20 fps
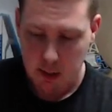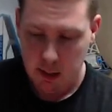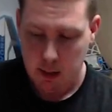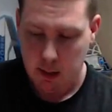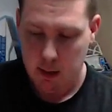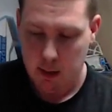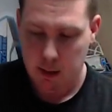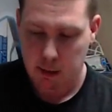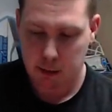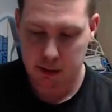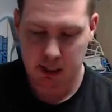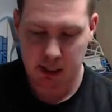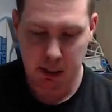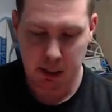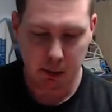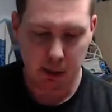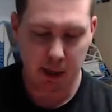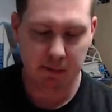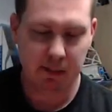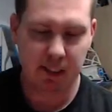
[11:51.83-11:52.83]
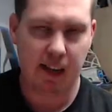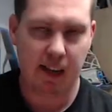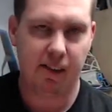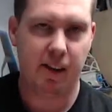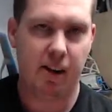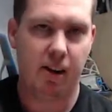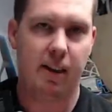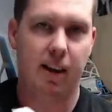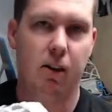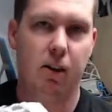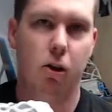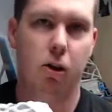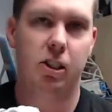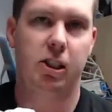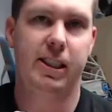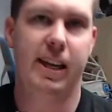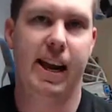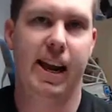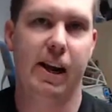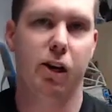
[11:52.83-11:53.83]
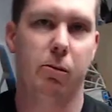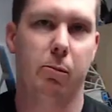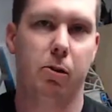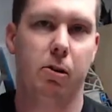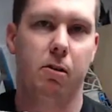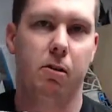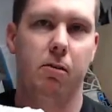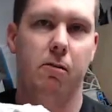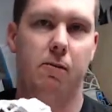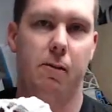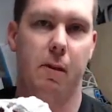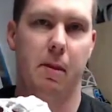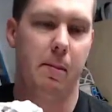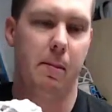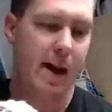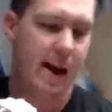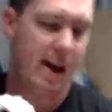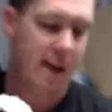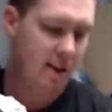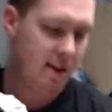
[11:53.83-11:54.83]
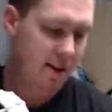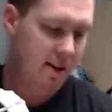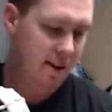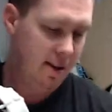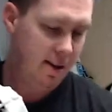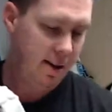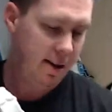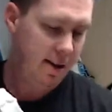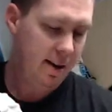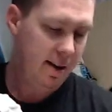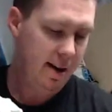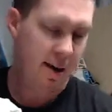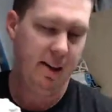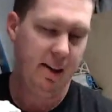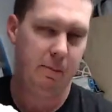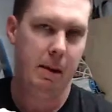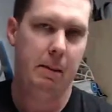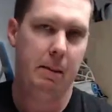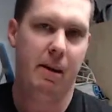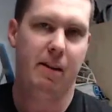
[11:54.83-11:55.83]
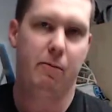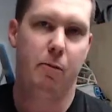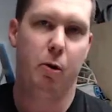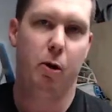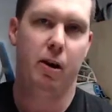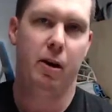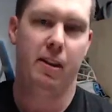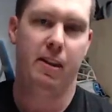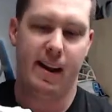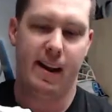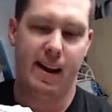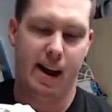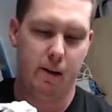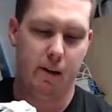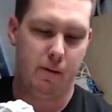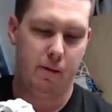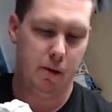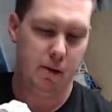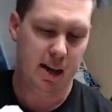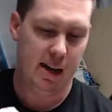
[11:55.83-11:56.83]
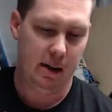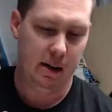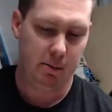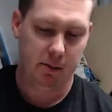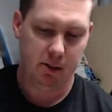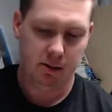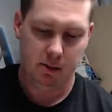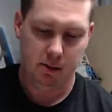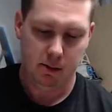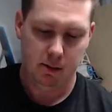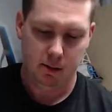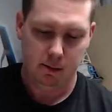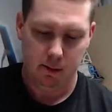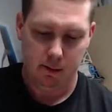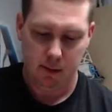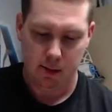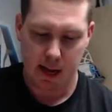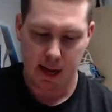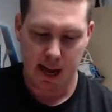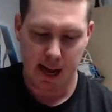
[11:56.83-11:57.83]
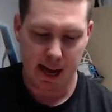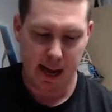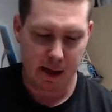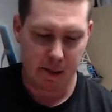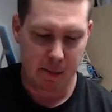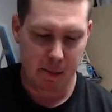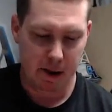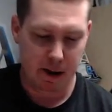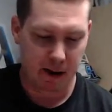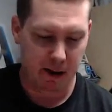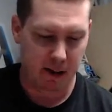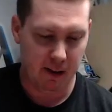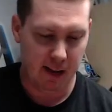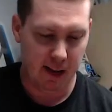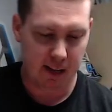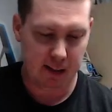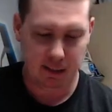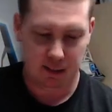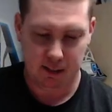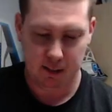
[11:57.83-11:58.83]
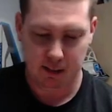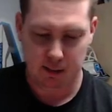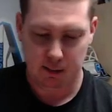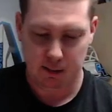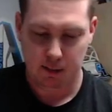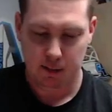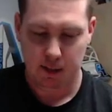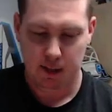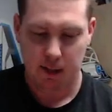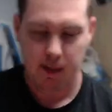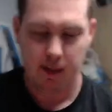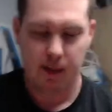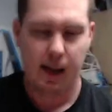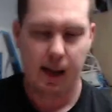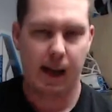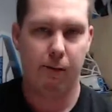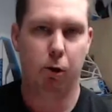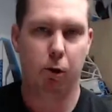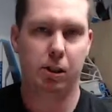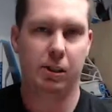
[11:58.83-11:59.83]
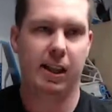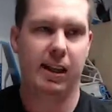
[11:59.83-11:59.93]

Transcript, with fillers: There's some gloves out there that look terrible from the back. I think maybe I've pointed that out a few times, uh, but nonetheless, I've always liked